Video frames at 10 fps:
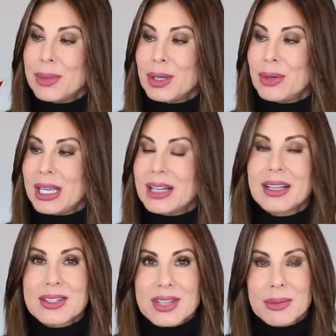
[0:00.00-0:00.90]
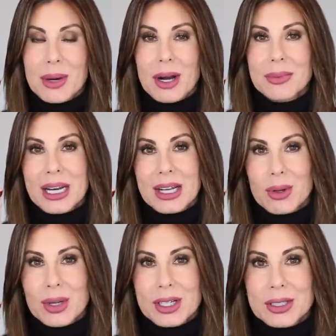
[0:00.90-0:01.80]
Beauty cleansing balm that I
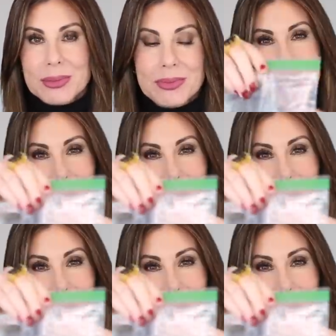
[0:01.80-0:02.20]
ordered.